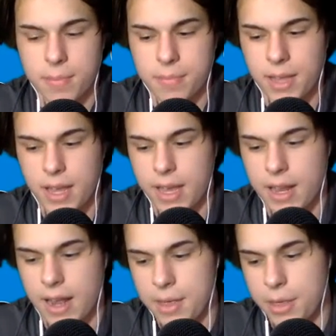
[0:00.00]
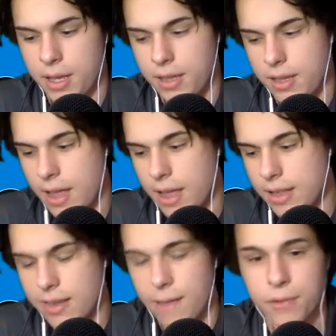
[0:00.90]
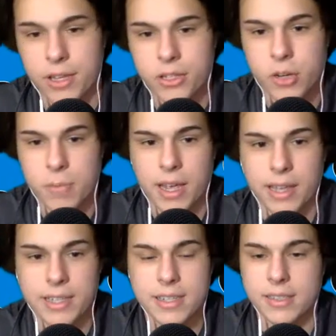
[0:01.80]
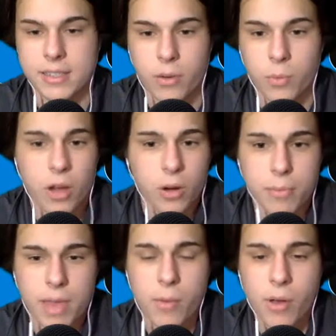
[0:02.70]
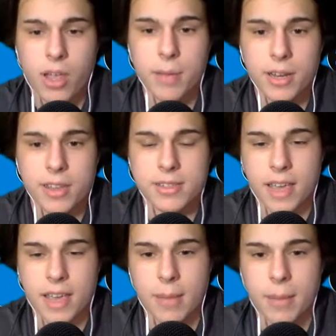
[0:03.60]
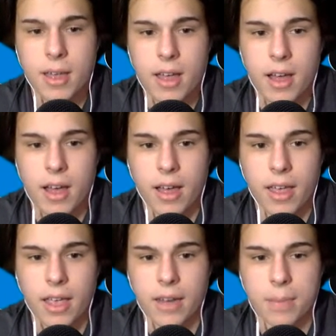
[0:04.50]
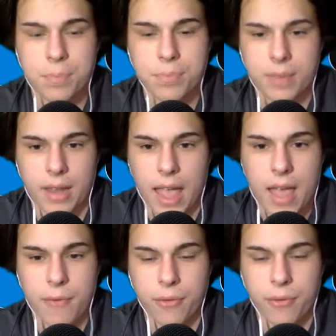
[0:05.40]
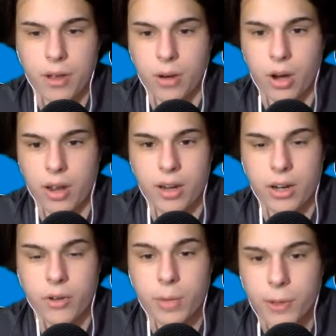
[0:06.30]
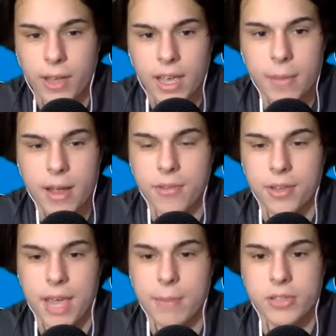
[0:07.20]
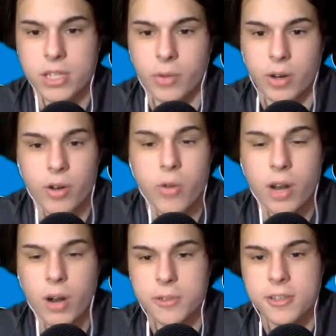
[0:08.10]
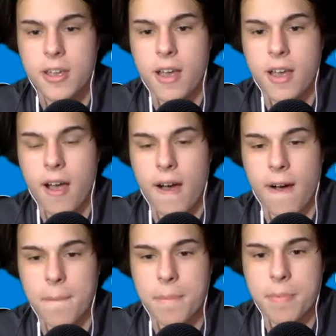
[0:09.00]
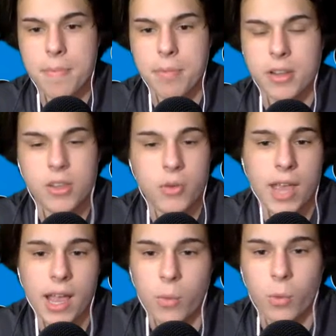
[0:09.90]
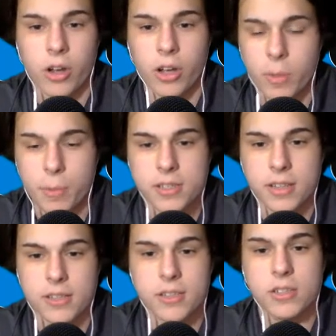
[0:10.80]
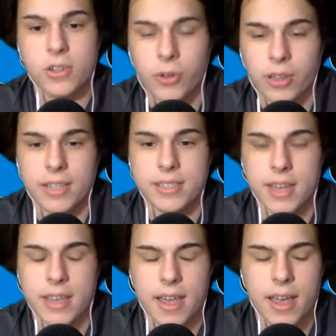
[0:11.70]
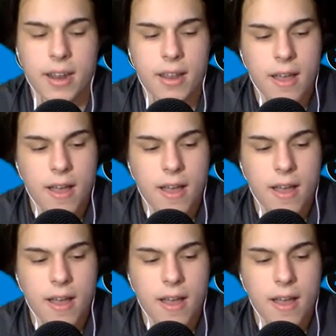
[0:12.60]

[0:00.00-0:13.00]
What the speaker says: And I think it definitely should be at least considered. Waddle may well come into this game and have an incredible game, have the game of his career. Who knows? But you can't 100% certainly say that.